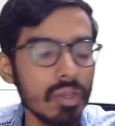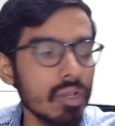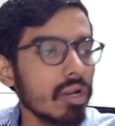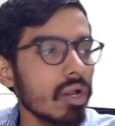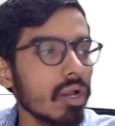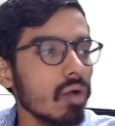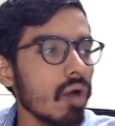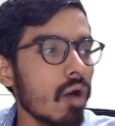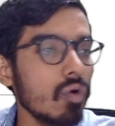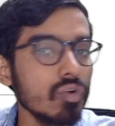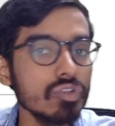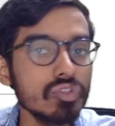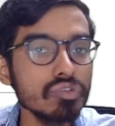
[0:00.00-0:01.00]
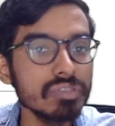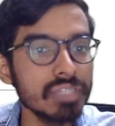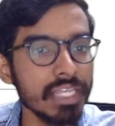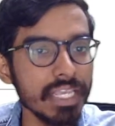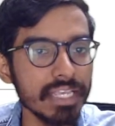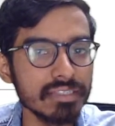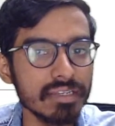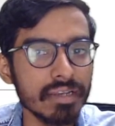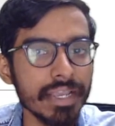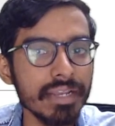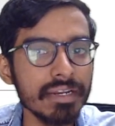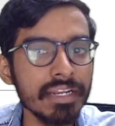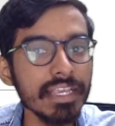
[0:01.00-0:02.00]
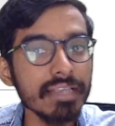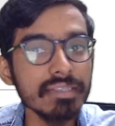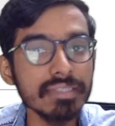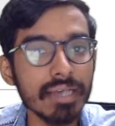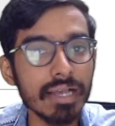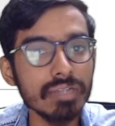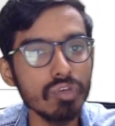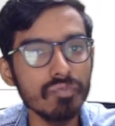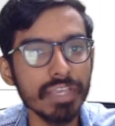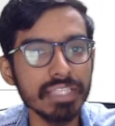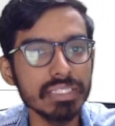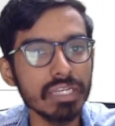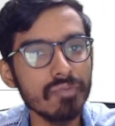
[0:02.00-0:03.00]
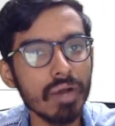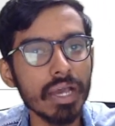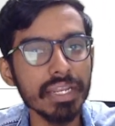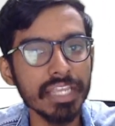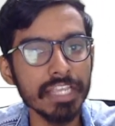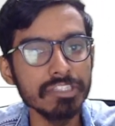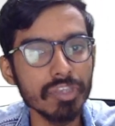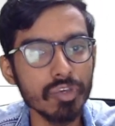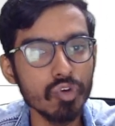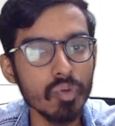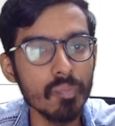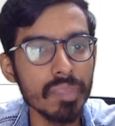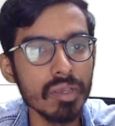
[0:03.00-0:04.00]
Now how to choose ds, right? Ds is also fixed for each cube,